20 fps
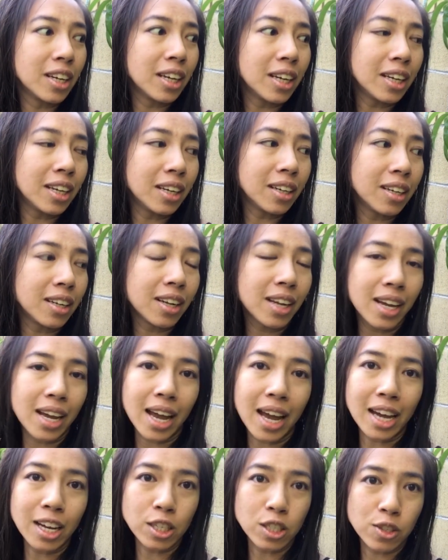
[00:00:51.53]
it
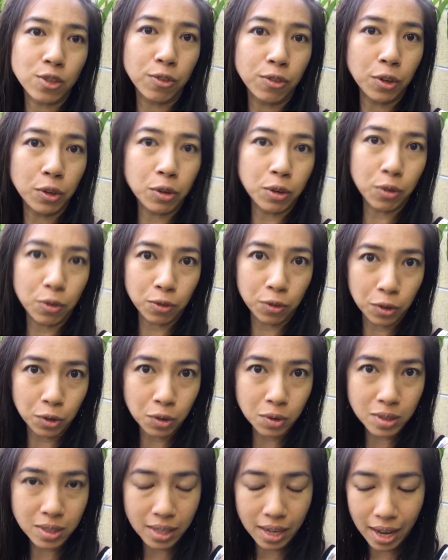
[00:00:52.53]
has fewer
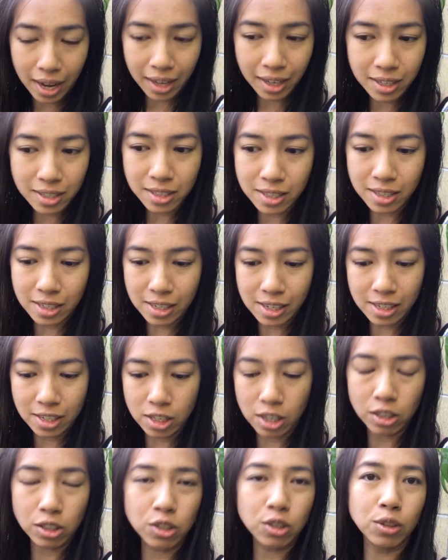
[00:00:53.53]
fruits, and it's
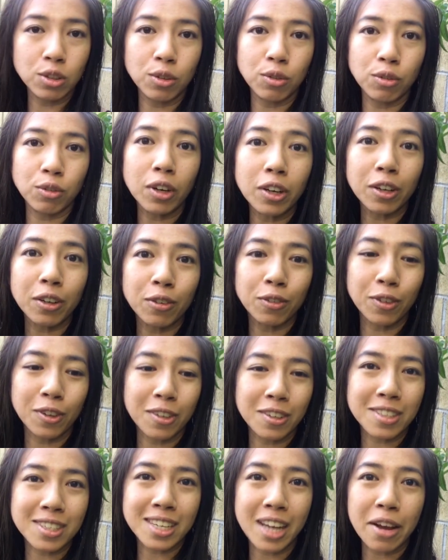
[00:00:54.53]
also the very
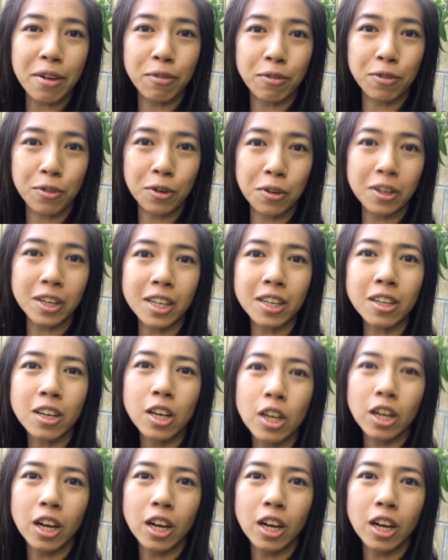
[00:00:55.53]
first time fruiting.